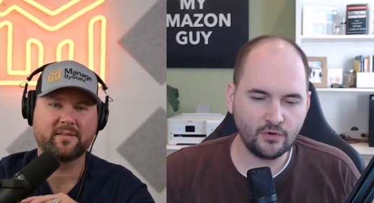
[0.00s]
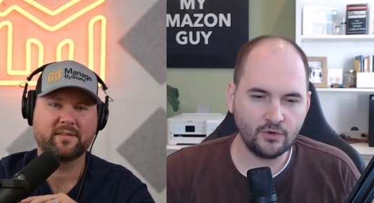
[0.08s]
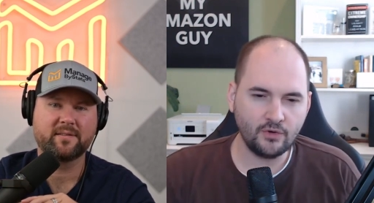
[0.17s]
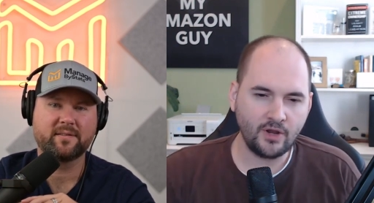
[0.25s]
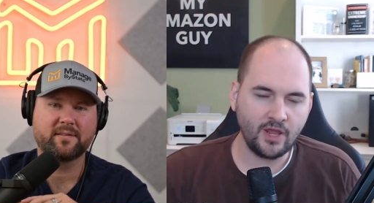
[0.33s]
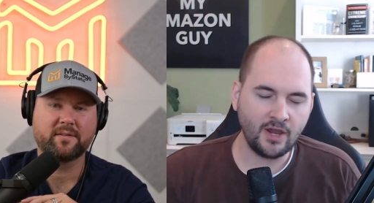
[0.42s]

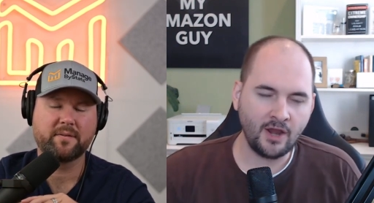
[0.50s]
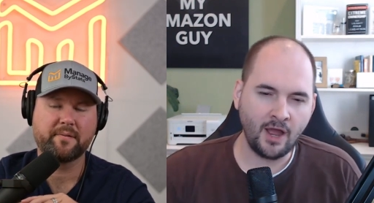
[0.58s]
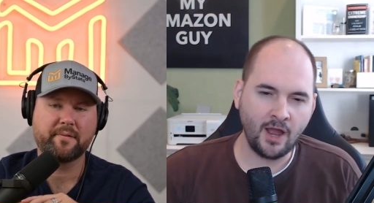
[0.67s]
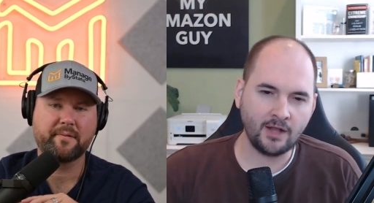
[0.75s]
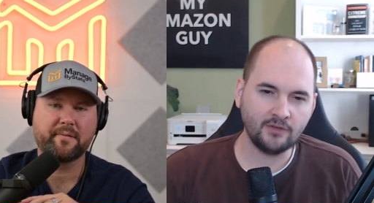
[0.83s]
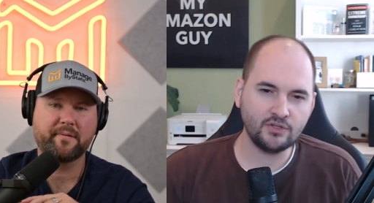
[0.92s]
Speaker 1: introvert
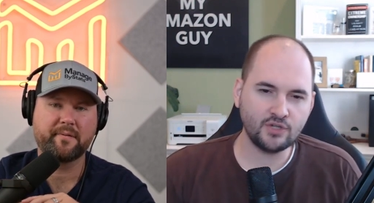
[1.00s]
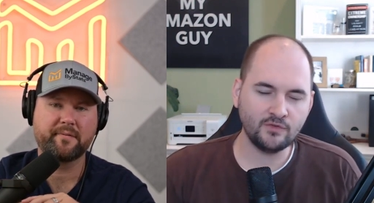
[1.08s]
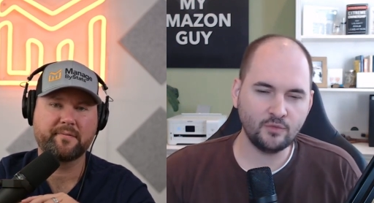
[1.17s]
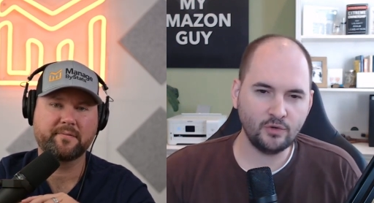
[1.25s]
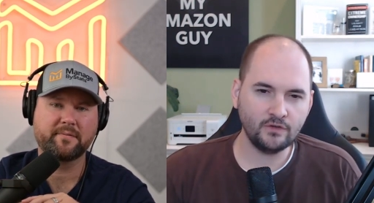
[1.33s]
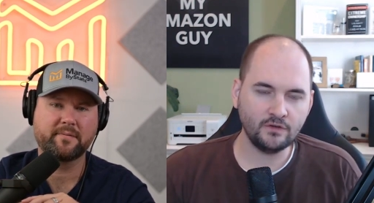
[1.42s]
and highly
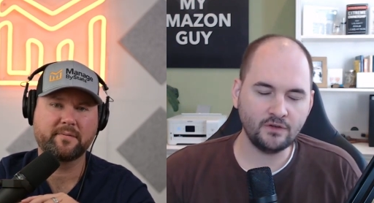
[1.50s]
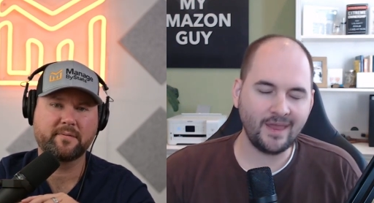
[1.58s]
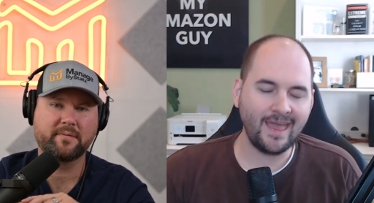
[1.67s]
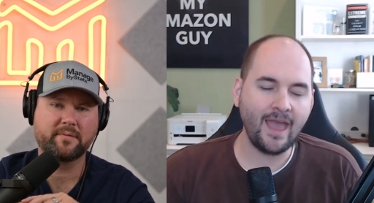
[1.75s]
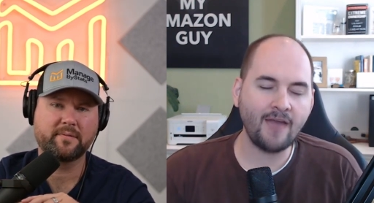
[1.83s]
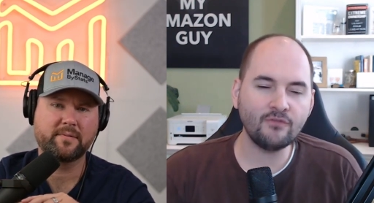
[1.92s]
driven
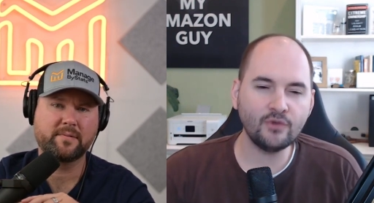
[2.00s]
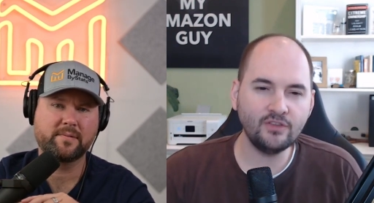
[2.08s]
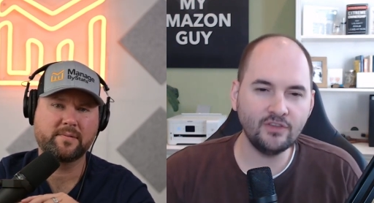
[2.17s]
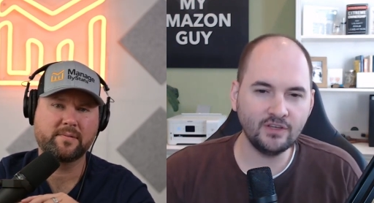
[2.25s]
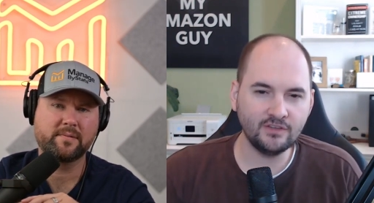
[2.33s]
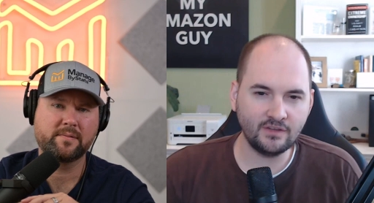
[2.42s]
person,
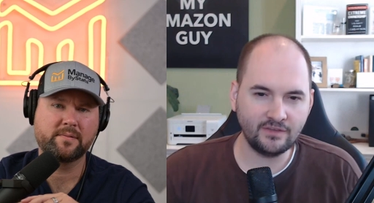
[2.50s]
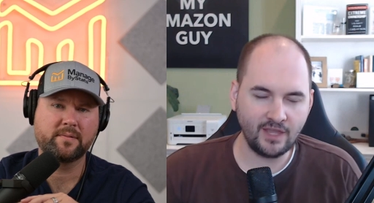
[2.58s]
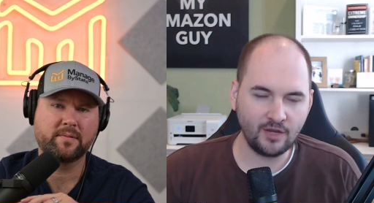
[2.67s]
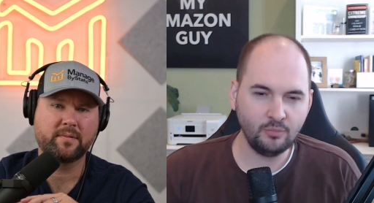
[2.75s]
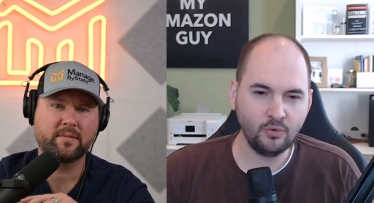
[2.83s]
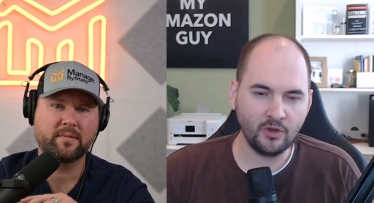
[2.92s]

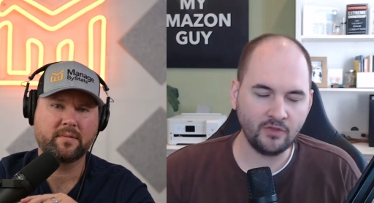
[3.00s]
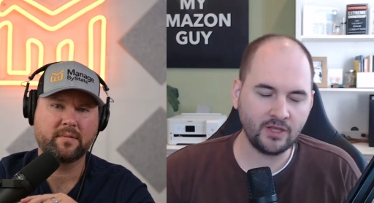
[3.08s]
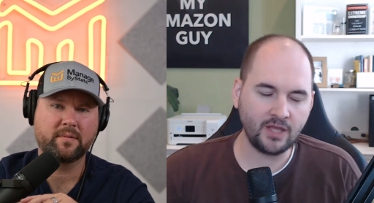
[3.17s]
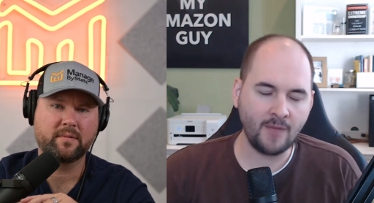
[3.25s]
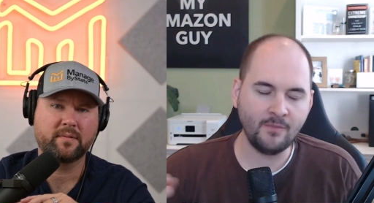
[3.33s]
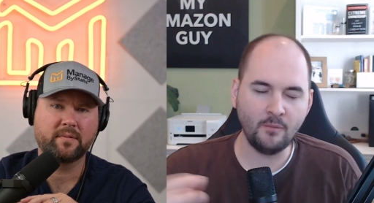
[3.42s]
everything is a data
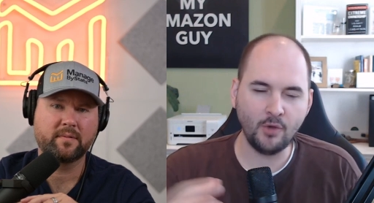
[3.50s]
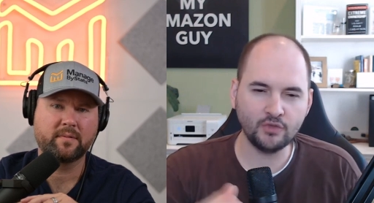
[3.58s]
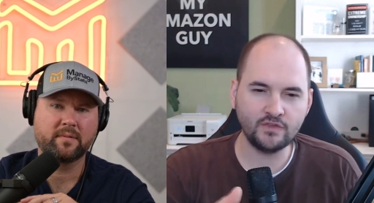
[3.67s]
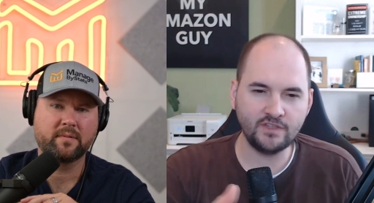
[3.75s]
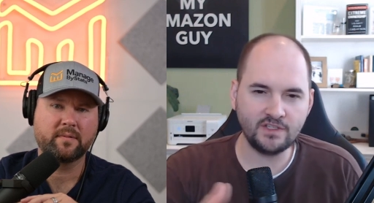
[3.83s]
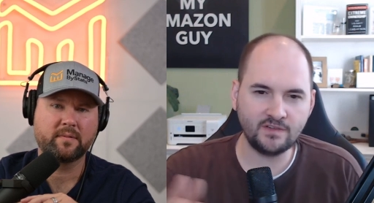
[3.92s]
point. Like
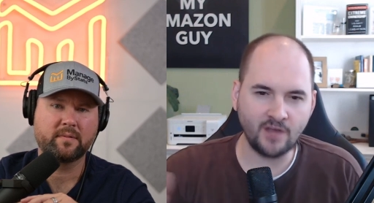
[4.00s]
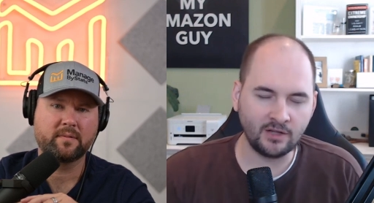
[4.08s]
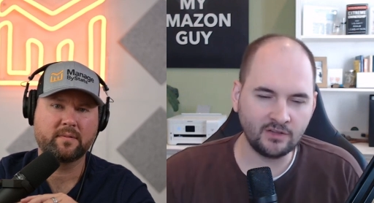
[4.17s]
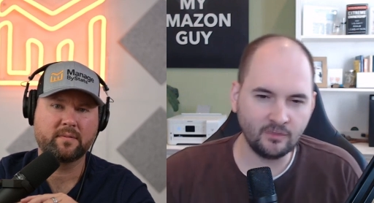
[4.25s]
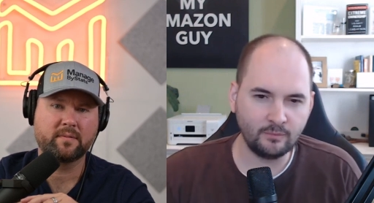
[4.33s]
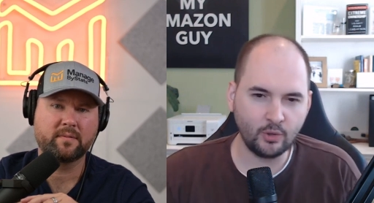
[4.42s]
I'm the most
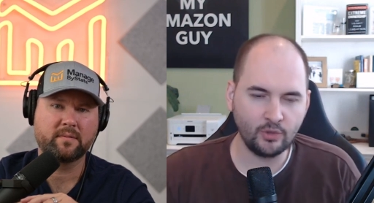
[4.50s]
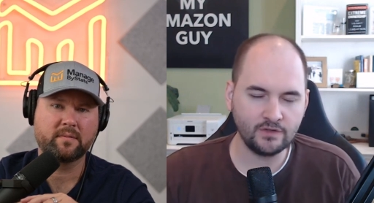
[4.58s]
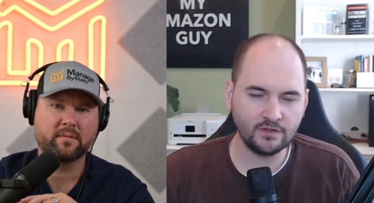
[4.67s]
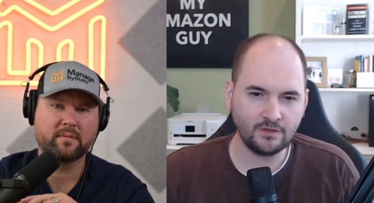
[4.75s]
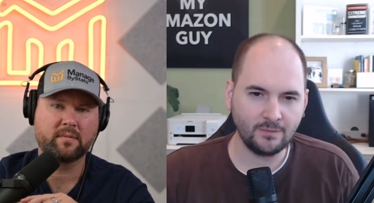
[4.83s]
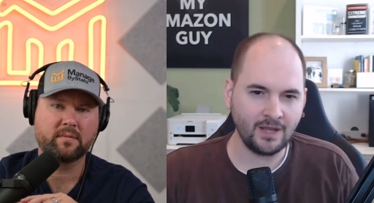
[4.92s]

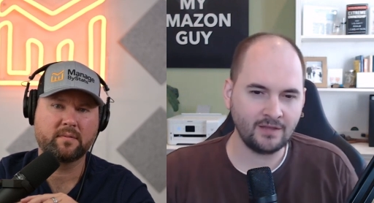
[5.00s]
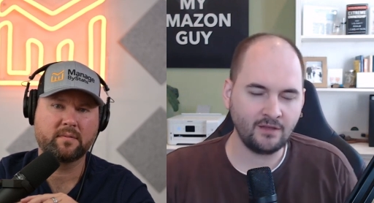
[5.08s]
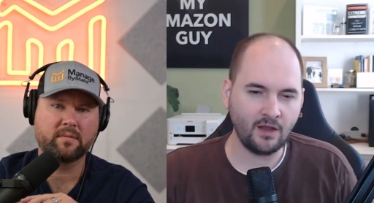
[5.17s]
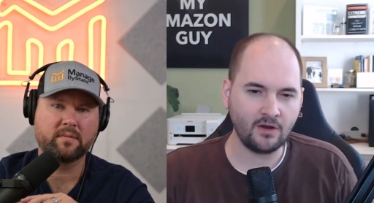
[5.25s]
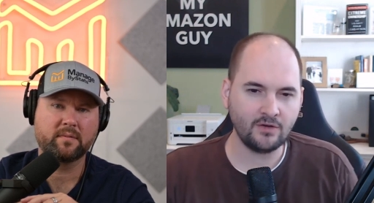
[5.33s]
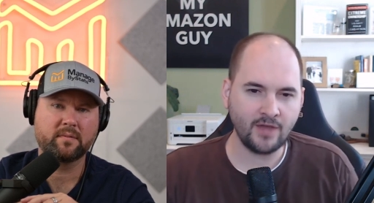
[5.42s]
deductive
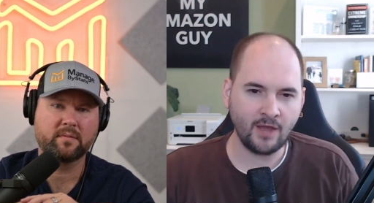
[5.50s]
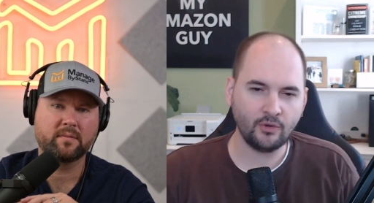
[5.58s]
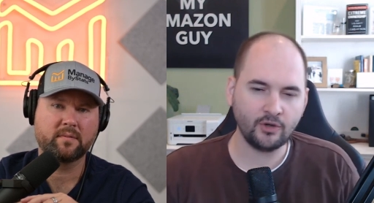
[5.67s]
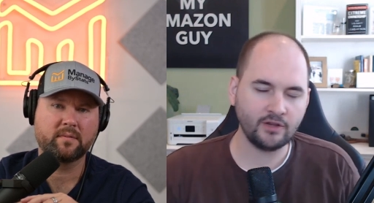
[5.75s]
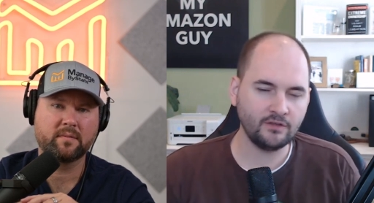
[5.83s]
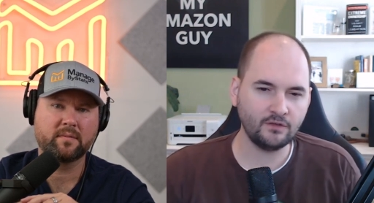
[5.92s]
person in my
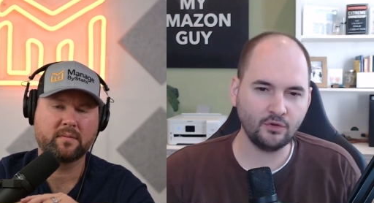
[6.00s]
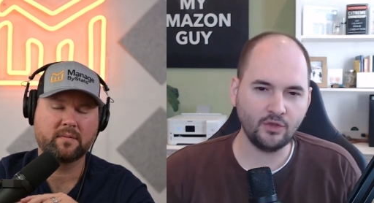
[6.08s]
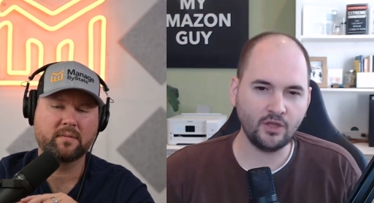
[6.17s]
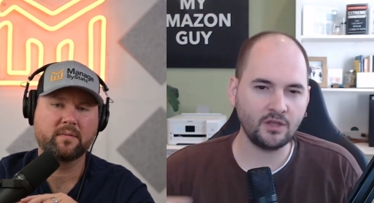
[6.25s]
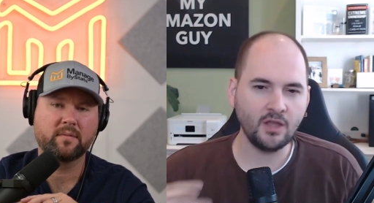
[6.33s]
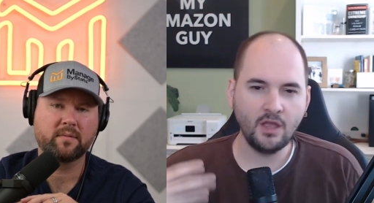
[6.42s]
entire network.
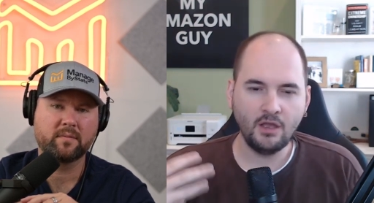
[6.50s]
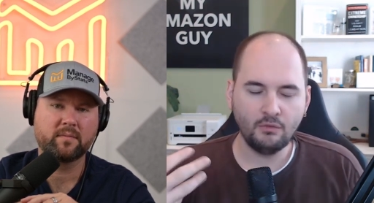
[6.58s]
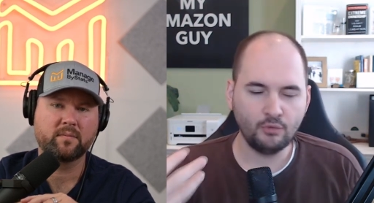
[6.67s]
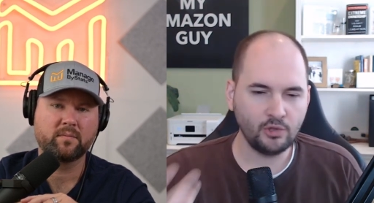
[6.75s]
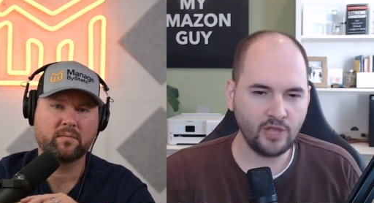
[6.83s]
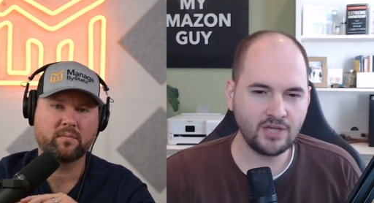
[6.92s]
And so
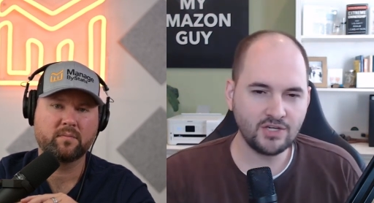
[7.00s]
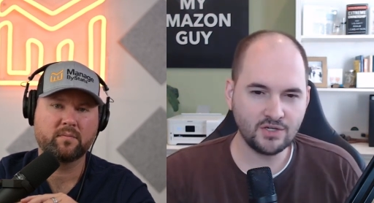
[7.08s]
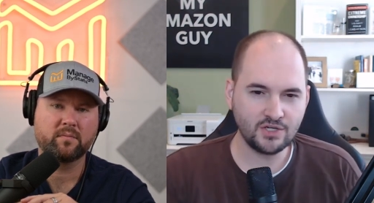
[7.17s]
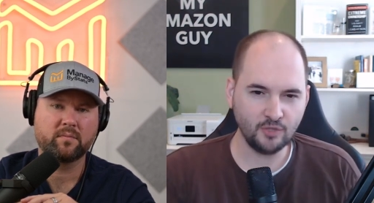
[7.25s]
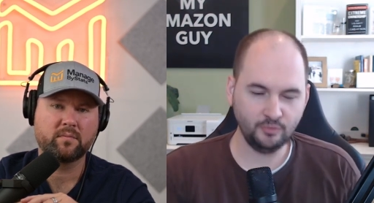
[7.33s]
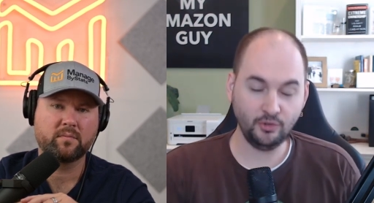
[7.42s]
like
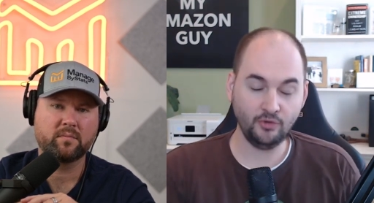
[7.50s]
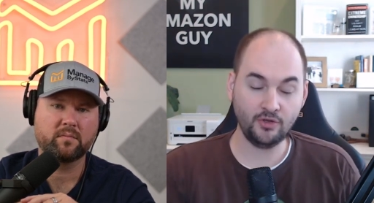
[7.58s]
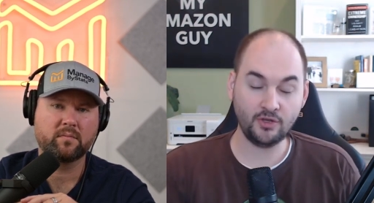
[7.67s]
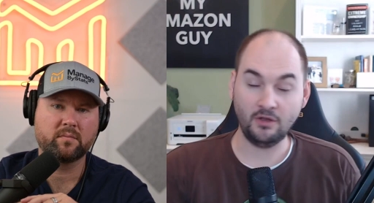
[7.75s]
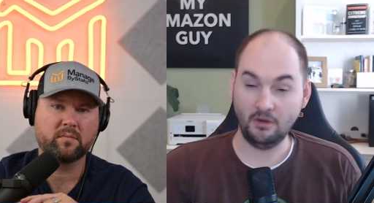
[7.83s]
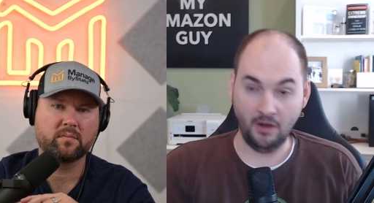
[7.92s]

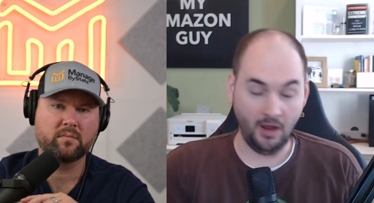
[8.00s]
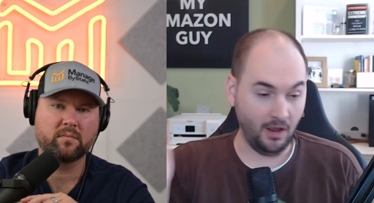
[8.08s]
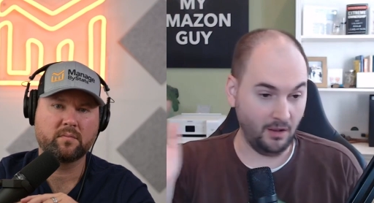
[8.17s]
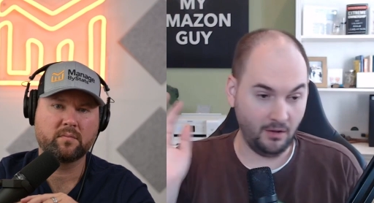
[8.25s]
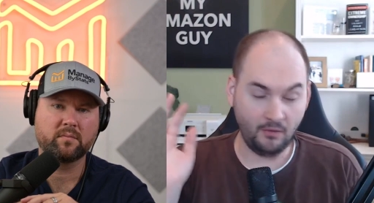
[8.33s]
relationship building,